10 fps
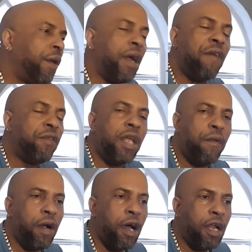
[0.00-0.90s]
every day
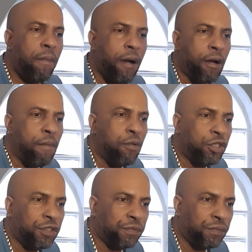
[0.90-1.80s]
we go in the mango bush
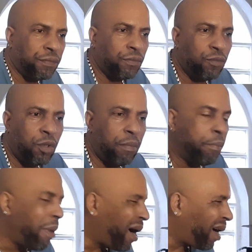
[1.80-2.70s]
with the
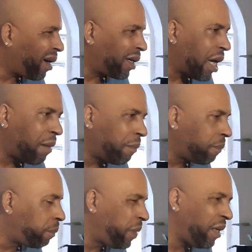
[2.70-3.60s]
bag and go
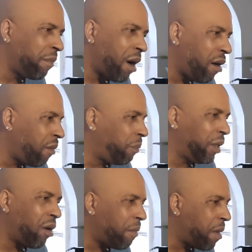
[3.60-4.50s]
pick mango,
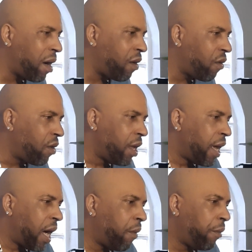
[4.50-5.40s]
pick up mango.
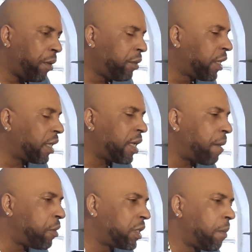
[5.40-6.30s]
And when we get the
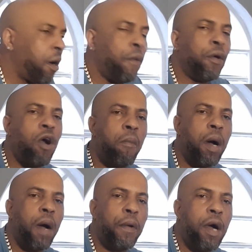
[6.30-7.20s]
amount of mango, we come
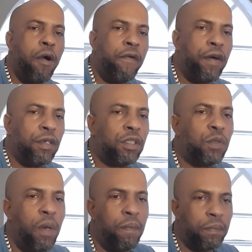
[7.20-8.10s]
back and we go to the river, go
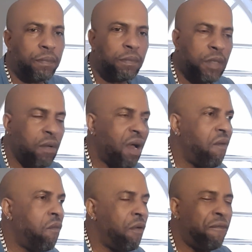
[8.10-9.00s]
swim. And we
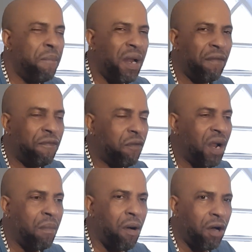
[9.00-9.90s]
have belly full
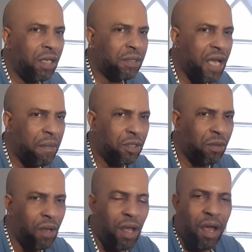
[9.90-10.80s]
of mango then time.
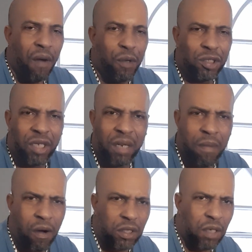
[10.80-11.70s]
We used to eat
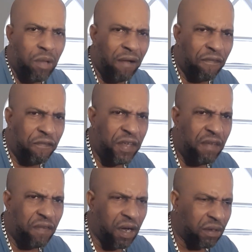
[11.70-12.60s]
mango till we have
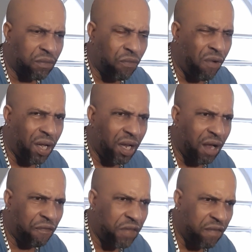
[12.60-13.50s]
fever, regular
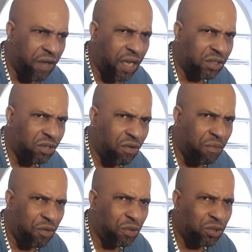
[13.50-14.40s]
fever. That's how
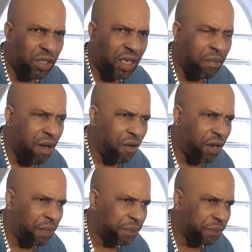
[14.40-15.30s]
we used to eat the mango
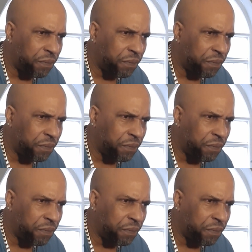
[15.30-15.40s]
them.